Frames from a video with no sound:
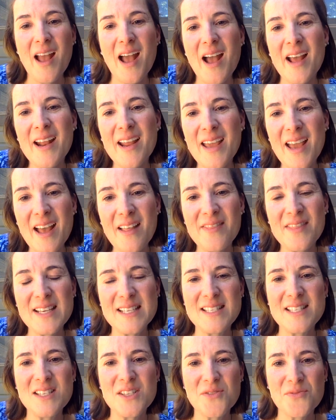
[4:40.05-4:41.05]
and again,
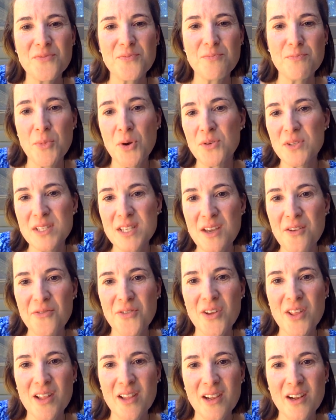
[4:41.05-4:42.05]
this is mostly
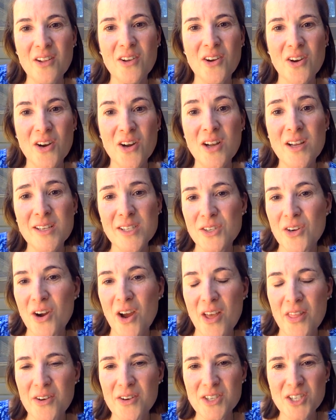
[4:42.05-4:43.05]
for the little girls or
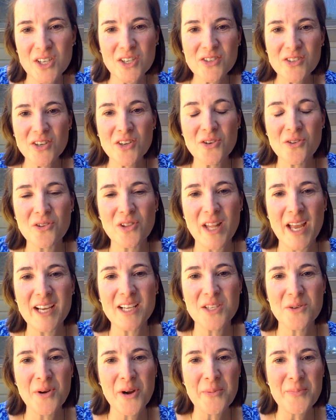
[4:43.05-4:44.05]
other children who
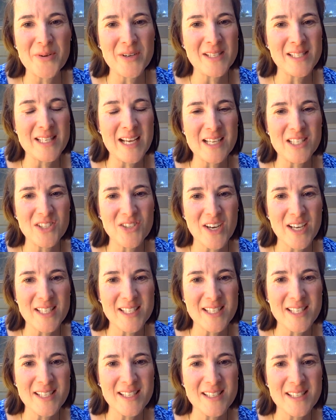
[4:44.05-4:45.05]
like to wear princess
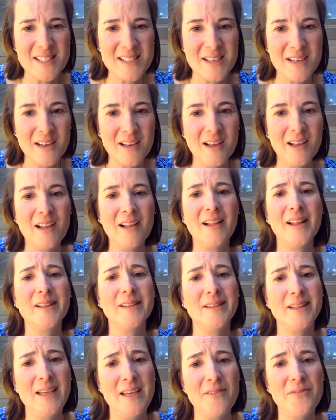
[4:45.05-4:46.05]
dresses,
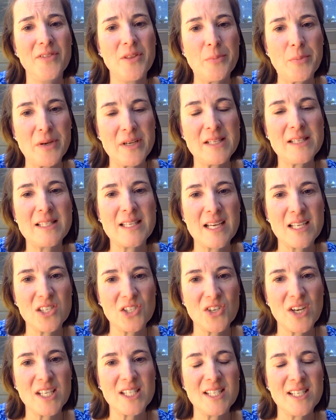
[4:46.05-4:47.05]
leave the princess
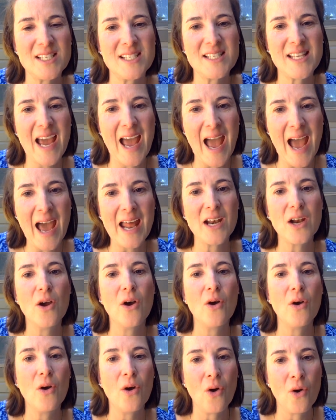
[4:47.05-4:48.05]
dresses at
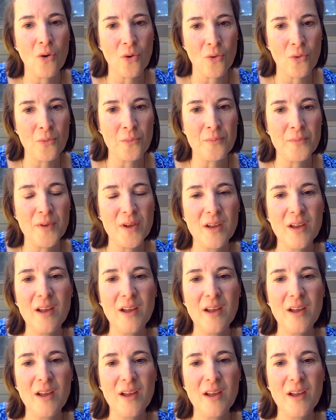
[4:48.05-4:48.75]
home.